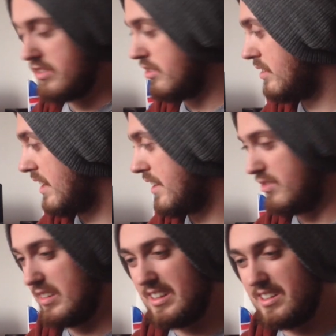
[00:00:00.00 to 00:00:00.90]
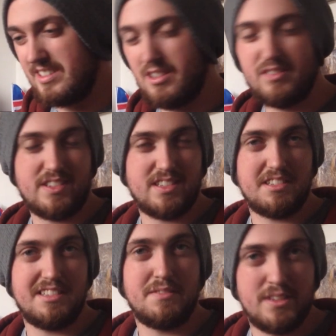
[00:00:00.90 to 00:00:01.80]
So the next thing is
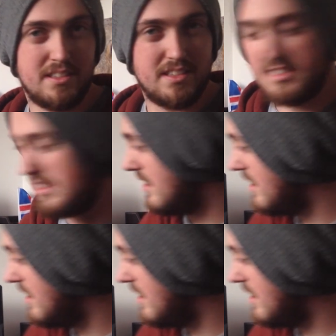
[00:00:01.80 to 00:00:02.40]
obviously the filters.